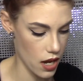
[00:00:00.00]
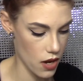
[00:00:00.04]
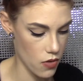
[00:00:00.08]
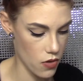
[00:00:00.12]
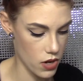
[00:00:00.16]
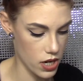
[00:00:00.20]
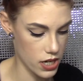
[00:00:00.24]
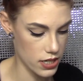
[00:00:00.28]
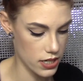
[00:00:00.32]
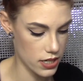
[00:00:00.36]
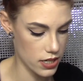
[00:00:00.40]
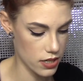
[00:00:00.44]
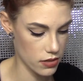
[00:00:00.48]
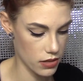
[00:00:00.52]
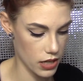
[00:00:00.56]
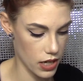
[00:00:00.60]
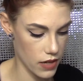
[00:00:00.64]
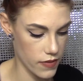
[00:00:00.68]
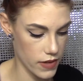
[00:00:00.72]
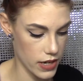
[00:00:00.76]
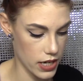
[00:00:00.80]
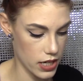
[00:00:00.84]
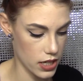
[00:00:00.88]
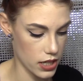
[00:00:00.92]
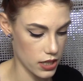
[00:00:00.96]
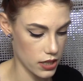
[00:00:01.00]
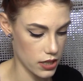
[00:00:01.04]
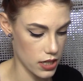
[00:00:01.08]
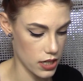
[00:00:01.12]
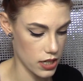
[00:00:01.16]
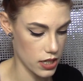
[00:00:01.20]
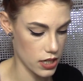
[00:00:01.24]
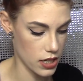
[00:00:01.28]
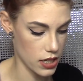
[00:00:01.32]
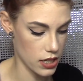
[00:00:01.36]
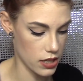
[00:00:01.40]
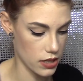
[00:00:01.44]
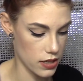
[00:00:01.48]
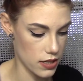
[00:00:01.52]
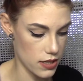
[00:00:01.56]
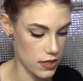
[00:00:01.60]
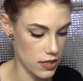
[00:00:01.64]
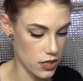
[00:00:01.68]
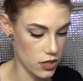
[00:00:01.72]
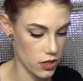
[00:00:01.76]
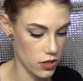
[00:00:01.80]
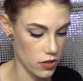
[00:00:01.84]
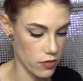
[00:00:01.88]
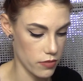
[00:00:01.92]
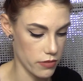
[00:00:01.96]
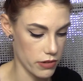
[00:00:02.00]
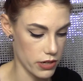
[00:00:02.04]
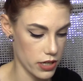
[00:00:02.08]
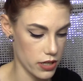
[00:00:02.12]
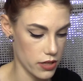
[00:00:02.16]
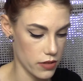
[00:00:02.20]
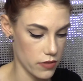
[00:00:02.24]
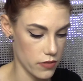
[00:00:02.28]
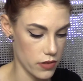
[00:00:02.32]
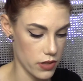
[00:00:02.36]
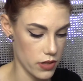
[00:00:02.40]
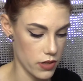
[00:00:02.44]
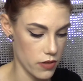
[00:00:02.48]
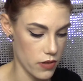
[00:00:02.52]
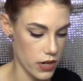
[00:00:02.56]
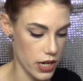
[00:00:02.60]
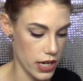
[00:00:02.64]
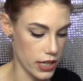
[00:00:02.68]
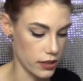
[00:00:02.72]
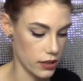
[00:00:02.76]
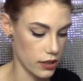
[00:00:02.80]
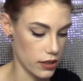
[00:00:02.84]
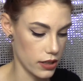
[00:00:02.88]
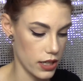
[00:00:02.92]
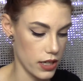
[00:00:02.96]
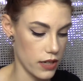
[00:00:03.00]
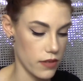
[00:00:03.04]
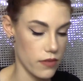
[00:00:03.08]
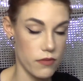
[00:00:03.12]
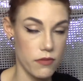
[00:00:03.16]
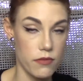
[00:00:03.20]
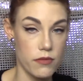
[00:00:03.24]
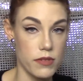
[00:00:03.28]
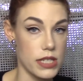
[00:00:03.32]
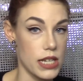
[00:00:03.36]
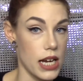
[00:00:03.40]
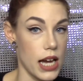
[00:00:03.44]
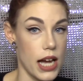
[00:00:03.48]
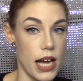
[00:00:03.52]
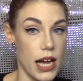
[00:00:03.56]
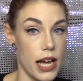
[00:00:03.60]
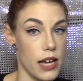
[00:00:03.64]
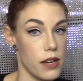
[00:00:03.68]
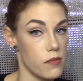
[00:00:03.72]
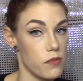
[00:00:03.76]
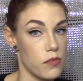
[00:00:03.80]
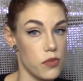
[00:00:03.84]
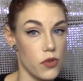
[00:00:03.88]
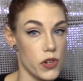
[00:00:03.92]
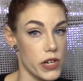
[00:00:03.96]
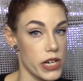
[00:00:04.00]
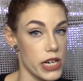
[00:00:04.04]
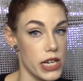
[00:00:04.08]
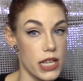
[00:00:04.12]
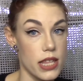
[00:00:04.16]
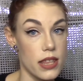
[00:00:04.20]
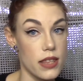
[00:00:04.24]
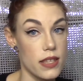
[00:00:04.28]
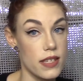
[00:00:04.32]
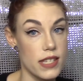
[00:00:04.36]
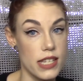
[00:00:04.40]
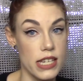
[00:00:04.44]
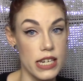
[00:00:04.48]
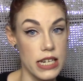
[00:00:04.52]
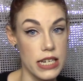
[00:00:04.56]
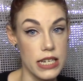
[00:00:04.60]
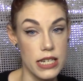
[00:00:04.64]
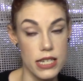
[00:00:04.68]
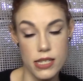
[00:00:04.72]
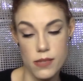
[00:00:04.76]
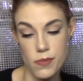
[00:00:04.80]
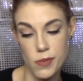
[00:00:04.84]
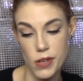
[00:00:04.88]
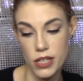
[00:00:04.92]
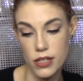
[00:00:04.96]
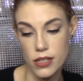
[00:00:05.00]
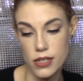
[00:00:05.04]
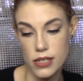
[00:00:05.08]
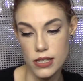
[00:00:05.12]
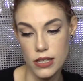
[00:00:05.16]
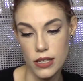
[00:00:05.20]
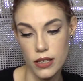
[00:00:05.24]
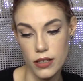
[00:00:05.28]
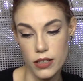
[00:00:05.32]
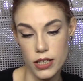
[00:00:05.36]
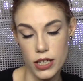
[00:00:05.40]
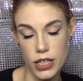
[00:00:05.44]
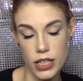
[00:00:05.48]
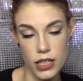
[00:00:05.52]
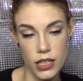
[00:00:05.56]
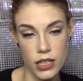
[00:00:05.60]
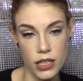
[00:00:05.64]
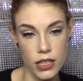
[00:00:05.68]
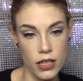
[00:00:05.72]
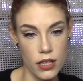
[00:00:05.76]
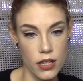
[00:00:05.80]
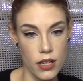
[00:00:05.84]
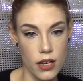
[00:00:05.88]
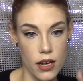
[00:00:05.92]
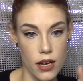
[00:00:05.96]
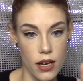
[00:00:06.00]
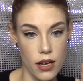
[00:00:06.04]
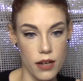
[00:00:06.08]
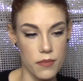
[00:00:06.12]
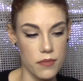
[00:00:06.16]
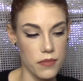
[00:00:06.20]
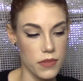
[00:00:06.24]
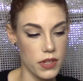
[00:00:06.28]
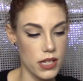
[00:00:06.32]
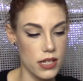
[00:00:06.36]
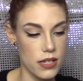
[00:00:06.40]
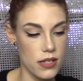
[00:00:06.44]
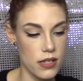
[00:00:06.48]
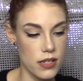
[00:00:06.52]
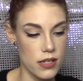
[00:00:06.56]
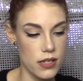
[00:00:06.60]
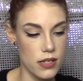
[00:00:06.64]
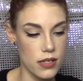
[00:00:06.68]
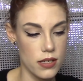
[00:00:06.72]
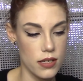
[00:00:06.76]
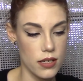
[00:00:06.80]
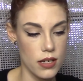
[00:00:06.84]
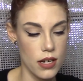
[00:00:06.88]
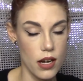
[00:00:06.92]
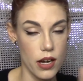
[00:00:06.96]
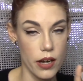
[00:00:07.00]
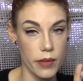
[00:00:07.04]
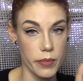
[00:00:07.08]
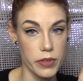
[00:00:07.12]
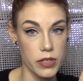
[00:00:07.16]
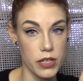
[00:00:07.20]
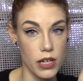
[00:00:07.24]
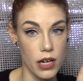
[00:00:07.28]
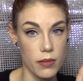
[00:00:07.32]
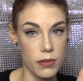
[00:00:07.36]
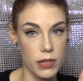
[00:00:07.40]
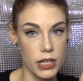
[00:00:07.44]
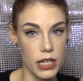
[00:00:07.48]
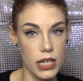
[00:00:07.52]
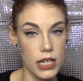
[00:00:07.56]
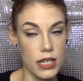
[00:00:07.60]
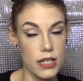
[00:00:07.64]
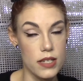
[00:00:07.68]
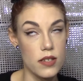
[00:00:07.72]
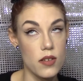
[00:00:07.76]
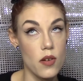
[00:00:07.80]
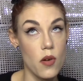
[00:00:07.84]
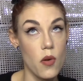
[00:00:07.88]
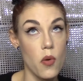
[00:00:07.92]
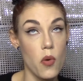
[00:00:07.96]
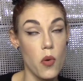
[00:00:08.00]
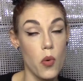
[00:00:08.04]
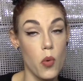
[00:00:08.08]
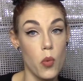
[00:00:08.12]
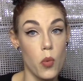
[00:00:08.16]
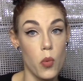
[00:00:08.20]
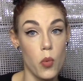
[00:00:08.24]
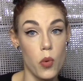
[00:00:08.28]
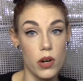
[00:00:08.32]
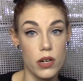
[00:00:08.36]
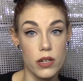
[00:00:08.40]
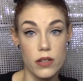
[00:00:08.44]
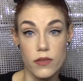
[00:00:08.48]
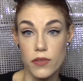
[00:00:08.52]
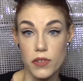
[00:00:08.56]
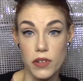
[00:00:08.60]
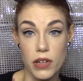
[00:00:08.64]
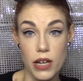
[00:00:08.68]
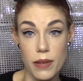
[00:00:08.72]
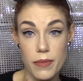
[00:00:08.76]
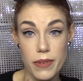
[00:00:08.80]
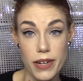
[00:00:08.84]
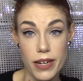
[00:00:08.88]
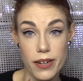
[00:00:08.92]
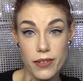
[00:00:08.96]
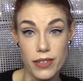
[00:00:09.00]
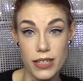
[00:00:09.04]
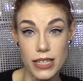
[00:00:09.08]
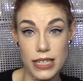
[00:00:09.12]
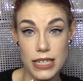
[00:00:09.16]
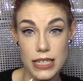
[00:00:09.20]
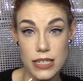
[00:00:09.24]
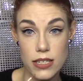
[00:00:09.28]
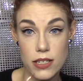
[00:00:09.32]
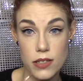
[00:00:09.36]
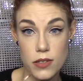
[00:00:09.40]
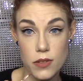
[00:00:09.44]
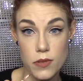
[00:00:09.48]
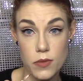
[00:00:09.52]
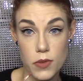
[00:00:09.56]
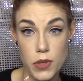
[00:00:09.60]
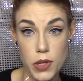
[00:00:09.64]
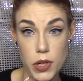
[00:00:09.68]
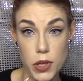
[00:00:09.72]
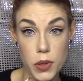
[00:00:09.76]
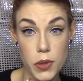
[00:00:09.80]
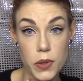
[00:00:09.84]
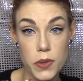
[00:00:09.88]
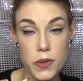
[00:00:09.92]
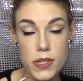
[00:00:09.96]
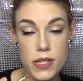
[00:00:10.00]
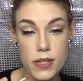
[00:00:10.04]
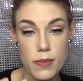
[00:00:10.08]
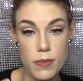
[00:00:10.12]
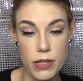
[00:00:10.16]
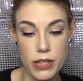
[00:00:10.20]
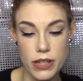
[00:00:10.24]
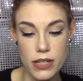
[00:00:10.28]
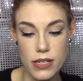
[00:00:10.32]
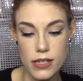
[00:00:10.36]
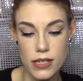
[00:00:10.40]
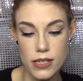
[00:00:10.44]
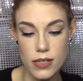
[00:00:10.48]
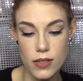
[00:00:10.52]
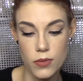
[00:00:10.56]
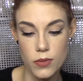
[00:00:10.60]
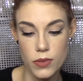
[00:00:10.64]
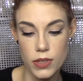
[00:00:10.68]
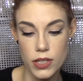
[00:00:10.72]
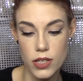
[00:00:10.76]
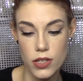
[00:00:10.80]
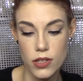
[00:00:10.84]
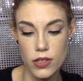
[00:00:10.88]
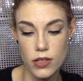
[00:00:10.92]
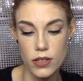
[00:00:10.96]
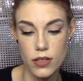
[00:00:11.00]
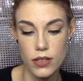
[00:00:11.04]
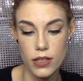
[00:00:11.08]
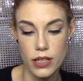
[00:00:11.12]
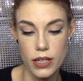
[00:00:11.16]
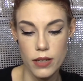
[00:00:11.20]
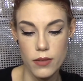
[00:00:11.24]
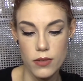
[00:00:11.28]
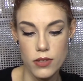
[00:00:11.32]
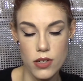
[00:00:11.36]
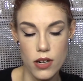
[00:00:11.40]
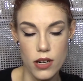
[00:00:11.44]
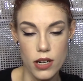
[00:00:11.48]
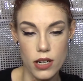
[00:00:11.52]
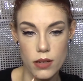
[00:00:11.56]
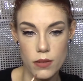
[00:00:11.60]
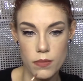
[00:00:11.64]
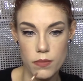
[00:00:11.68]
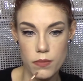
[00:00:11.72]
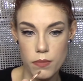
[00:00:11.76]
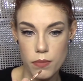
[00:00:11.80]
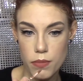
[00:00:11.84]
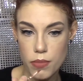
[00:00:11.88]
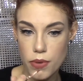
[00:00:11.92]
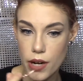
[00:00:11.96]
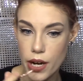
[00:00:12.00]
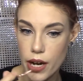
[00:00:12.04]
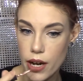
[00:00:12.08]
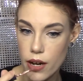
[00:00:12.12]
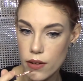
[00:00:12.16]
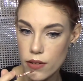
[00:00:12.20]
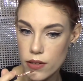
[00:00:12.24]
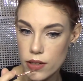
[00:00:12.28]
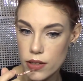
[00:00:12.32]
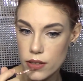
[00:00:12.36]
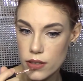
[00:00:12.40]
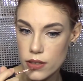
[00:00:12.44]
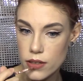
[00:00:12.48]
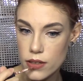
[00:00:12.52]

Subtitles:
I still have anything in this tube, I don't know. I live, die, breathe, sneeze by this color. This Abu Dhabi is wonderful. I'm not really into nudes, but this is a really good like dark brown.